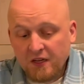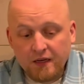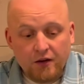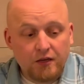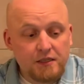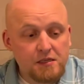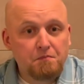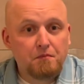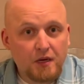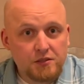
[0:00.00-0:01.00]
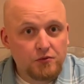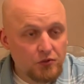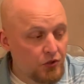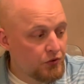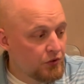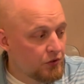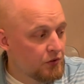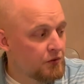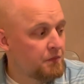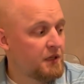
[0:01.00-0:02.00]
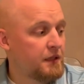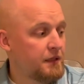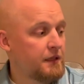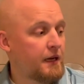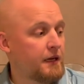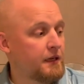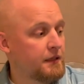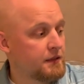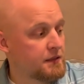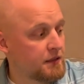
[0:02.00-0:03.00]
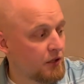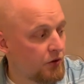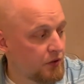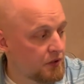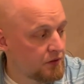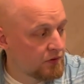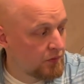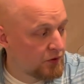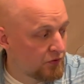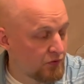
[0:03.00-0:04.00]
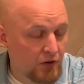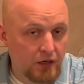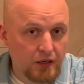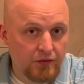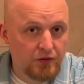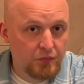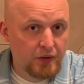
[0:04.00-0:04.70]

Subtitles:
Now it is a muzzle loader, meaning that it is loaded from the front of the